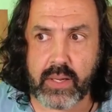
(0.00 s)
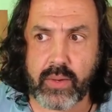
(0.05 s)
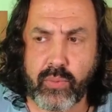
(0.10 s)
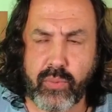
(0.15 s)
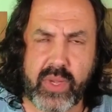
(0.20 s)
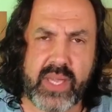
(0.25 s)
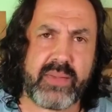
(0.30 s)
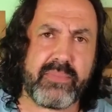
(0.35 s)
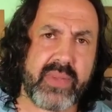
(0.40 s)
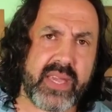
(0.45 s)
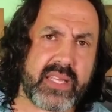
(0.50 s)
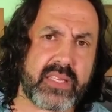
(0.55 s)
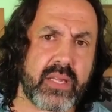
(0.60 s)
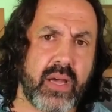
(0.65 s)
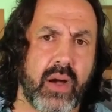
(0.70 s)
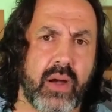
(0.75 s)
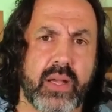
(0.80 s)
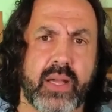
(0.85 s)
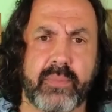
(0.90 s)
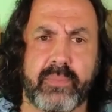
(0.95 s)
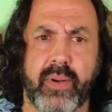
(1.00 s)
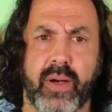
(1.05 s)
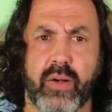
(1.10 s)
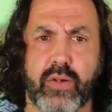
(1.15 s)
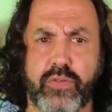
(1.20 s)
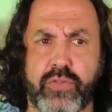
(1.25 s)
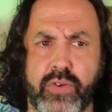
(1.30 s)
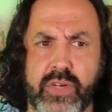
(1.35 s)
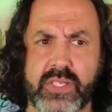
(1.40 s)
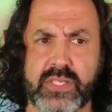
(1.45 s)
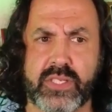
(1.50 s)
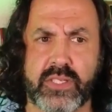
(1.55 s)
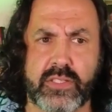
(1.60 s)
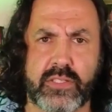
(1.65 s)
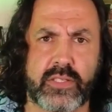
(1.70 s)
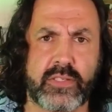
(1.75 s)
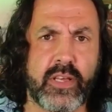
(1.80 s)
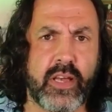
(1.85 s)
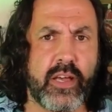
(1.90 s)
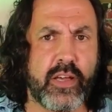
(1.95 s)
We may talk about, for
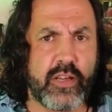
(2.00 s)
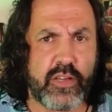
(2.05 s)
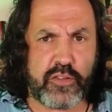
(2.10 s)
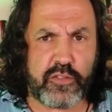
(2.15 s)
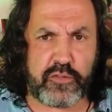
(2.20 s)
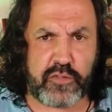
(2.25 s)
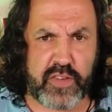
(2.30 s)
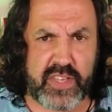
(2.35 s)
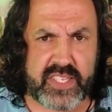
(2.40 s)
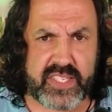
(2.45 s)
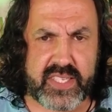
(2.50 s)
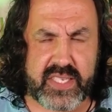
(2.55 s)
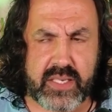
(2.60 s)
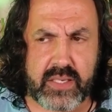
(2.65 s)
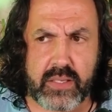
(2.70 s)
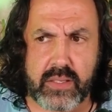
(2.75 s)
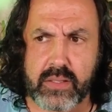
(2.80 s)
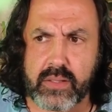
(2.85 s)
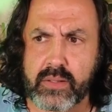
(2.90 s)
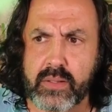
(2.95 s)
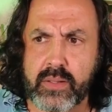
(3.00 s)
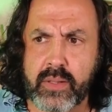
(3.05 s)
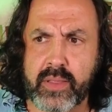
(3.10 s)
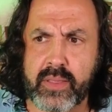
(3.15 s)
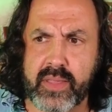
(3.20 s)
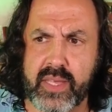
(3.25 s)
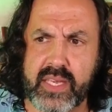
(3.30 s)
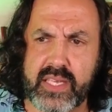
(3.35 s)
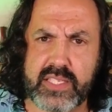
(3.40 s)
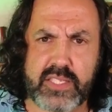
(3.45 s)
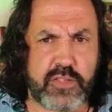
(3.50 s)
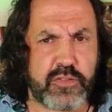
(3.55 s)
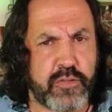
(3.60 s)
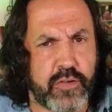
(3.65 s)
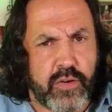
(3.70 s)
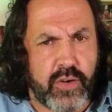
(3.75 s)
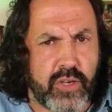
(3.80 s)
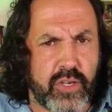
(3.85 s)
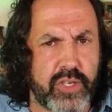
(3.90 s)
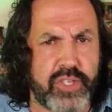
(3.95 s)
instance, physical things,
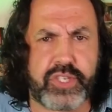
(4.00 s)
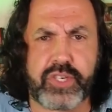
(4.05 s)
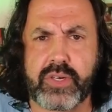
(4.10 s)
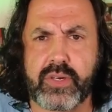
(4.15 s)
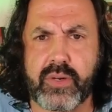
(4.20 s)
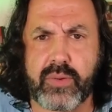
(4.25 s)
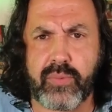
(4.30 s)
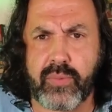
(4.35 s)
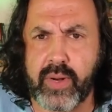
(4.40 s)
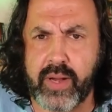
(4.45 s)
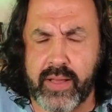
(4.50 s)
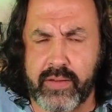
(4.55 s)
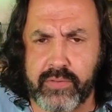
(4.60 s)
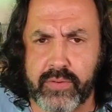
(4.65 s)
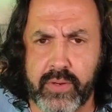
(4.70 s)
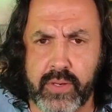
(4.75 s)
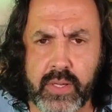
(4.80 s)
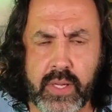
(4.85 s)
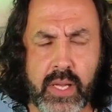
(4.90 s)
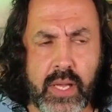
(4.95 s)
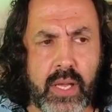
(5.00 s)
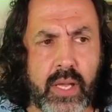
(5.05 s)
furniture, whatever.